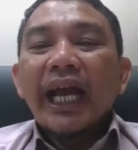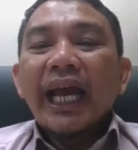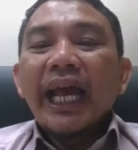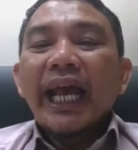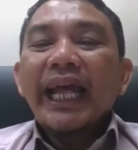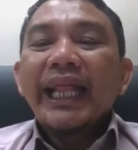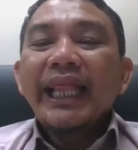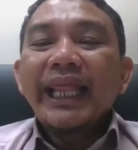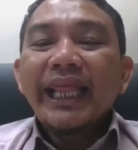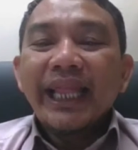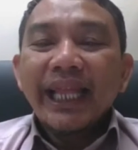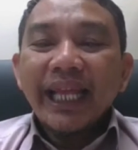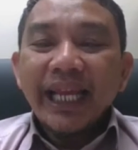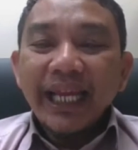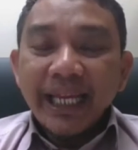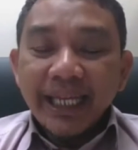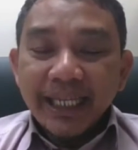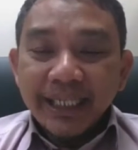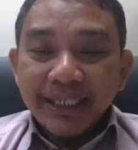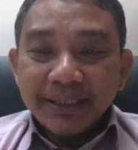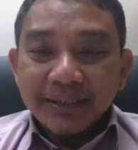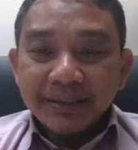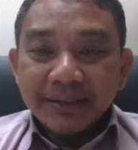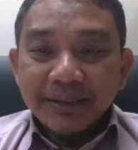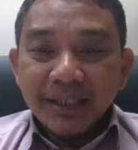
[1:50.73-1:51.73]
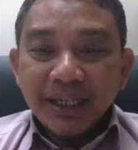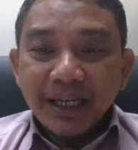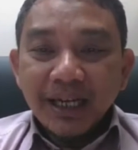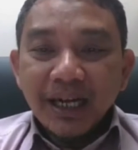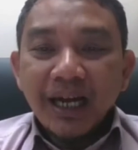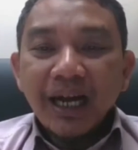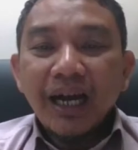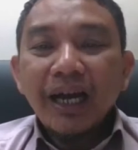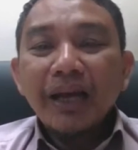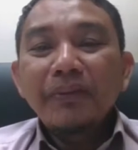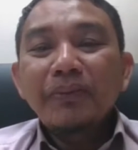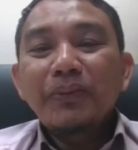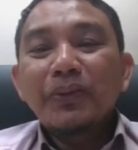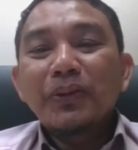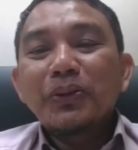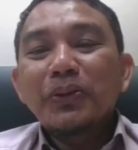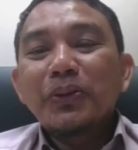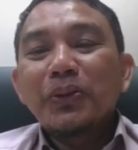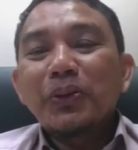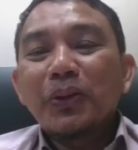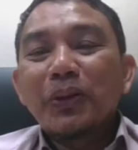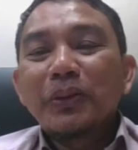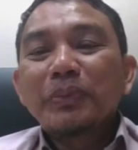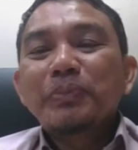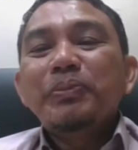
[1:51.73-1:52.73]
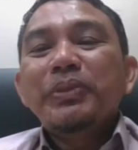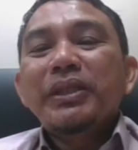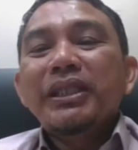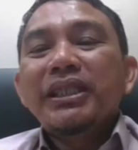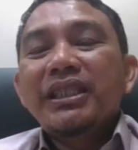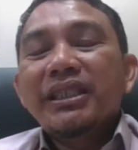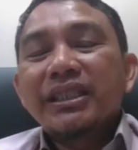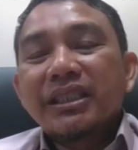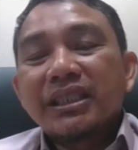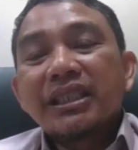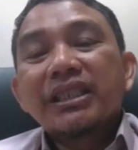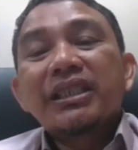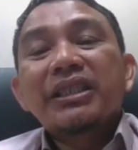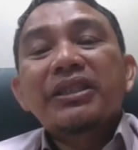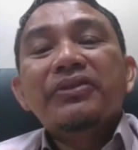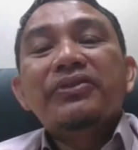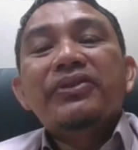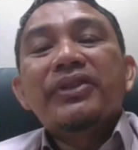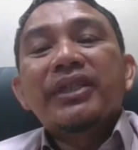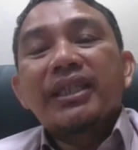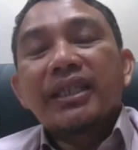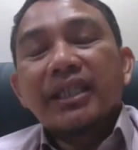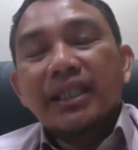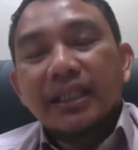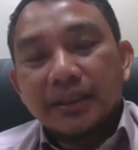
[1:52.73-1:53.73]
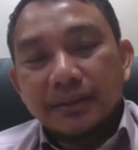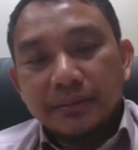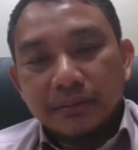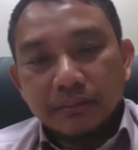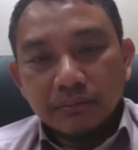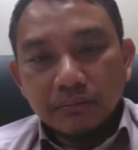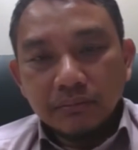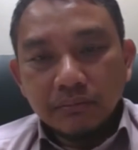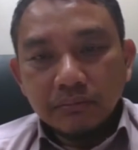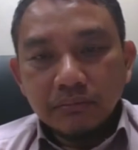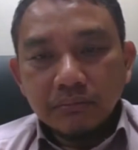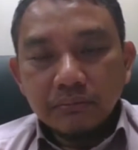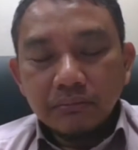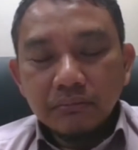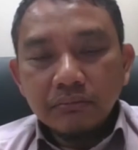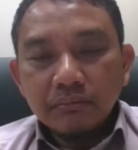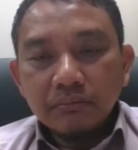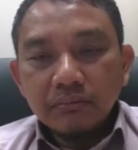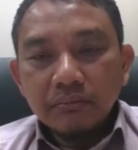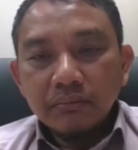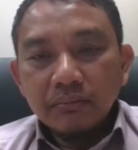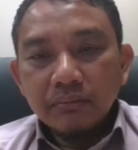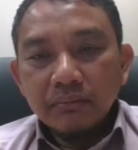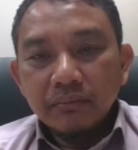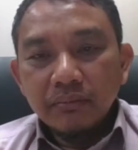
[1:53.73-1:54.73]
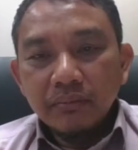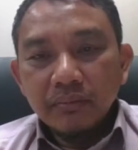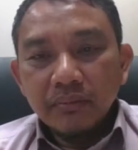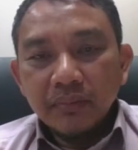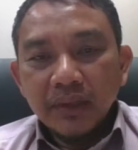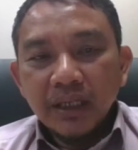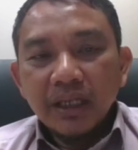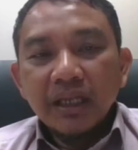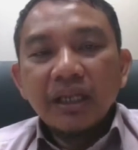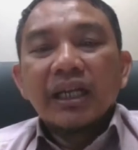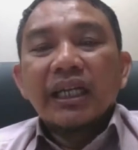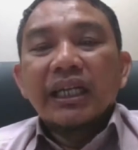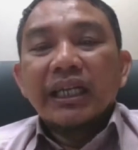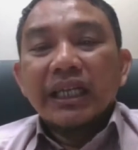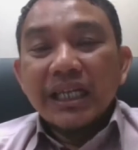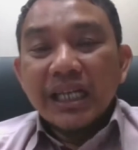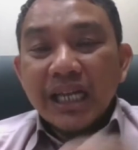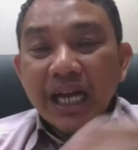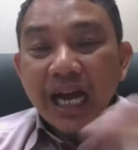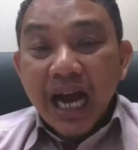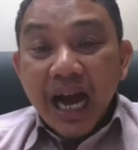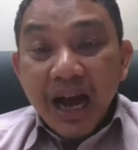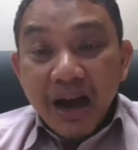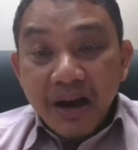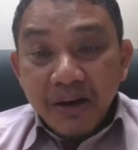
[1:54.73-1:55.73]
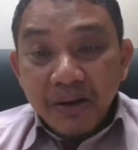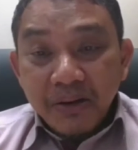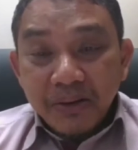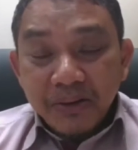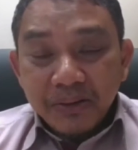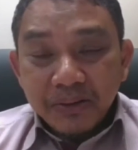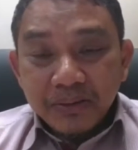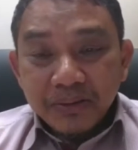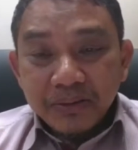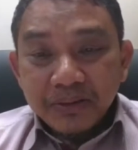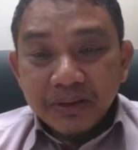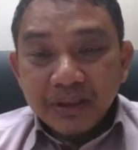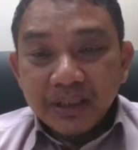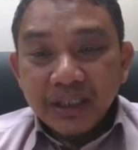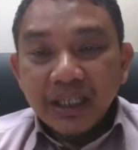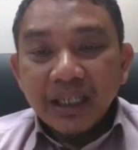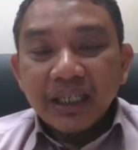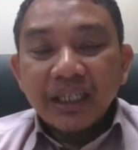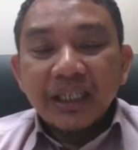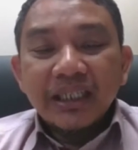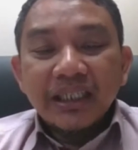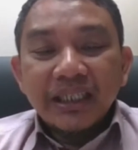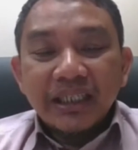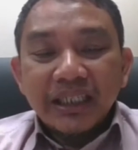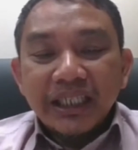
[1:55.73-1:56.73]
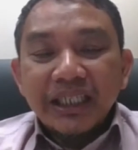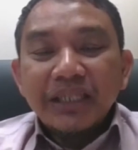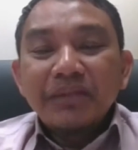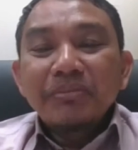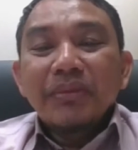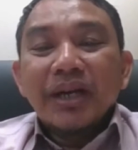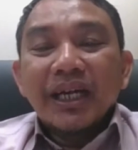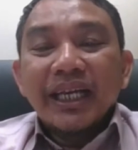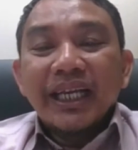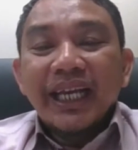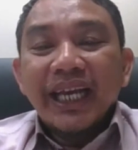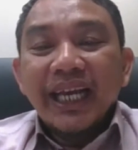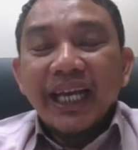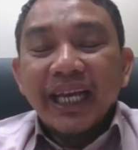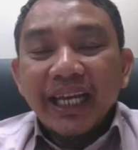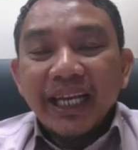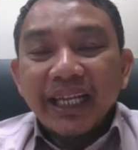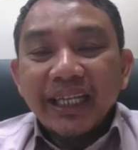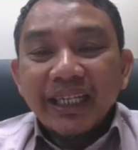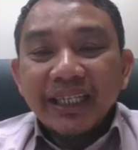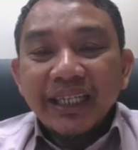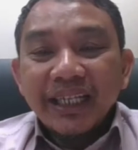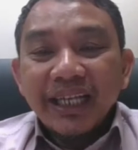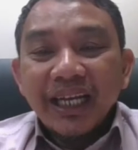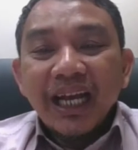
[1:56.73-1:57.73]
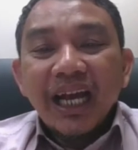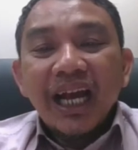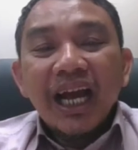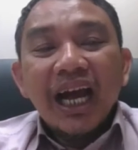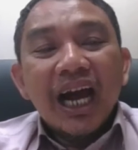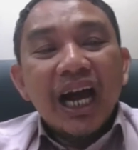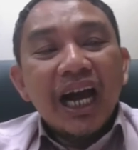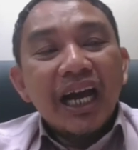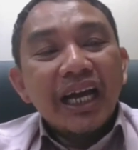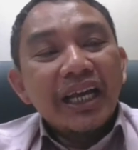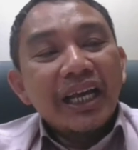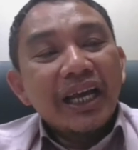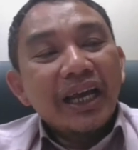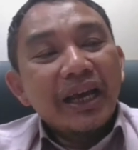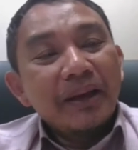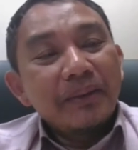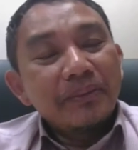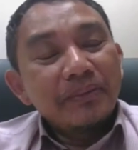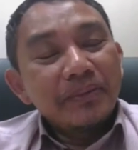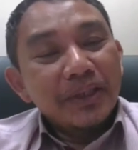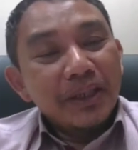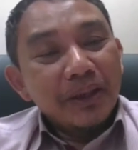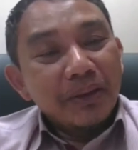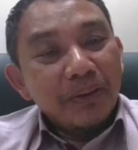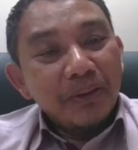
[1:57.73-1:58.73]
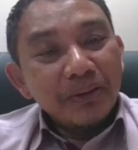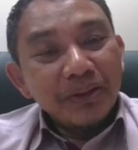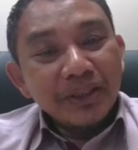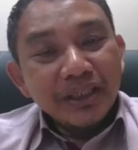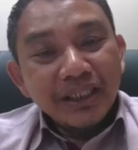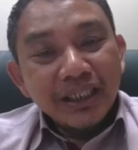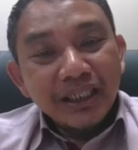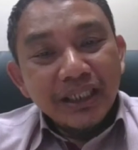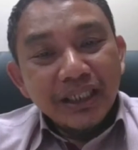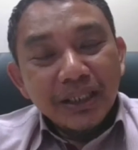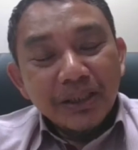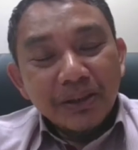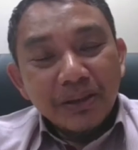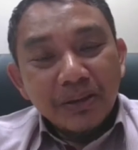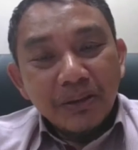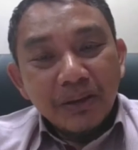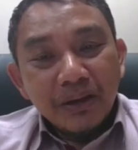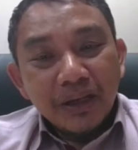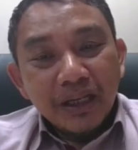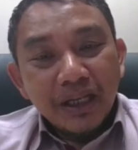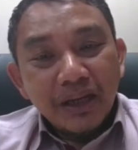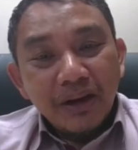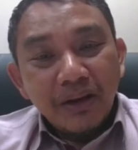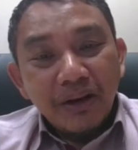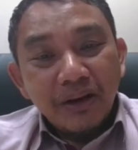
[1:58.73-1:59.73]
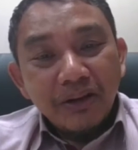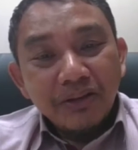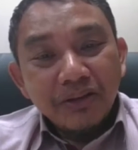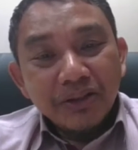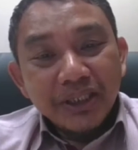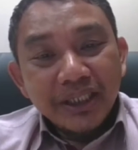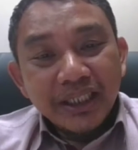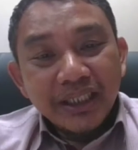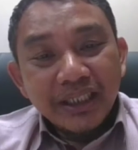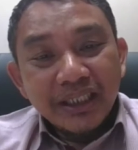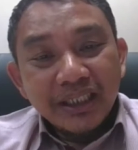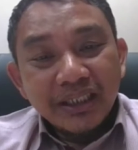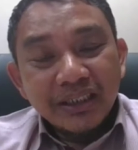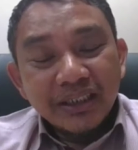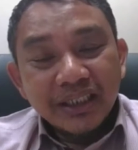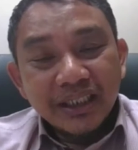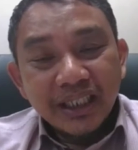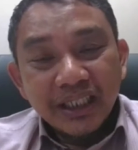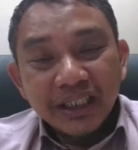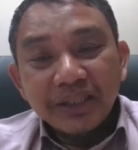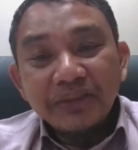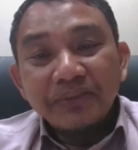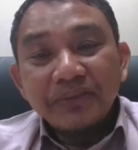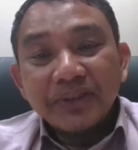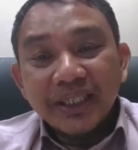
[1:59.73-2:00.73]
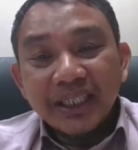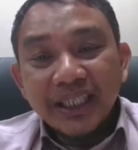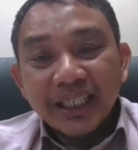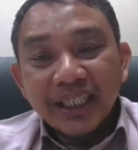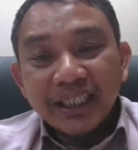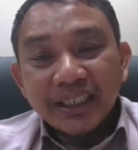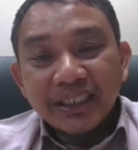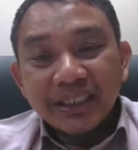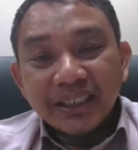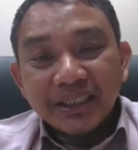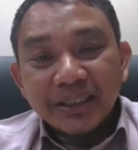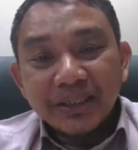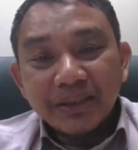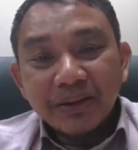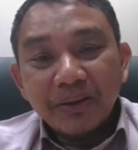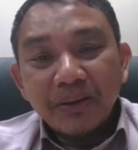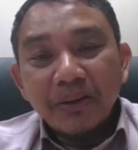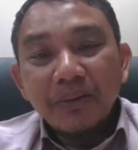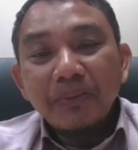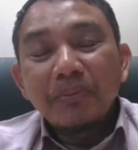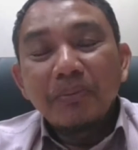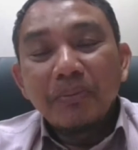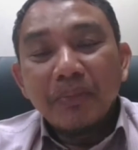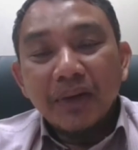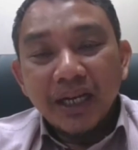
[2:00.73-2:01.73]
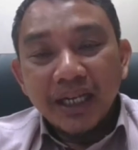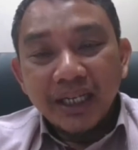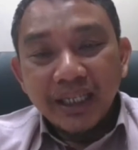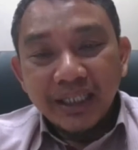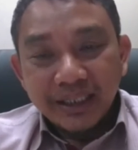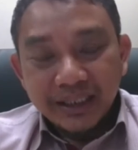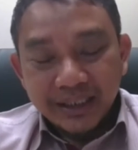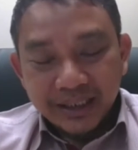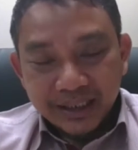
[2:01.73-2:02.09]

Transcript: and then I photocopy the certificate. Now, in my hand, I have the original certificates of my